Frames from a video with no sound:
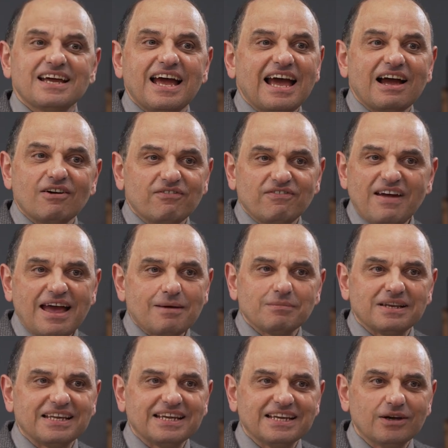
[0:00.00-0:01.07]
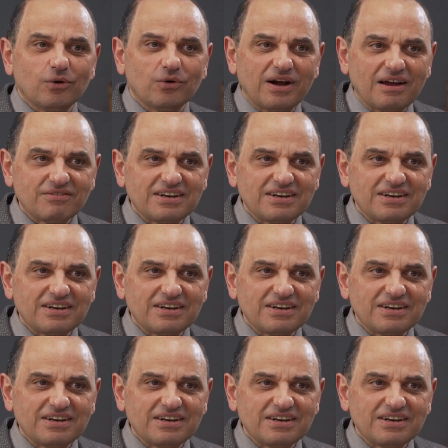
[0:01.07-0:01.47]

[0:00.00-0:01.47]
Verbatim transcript: our family or our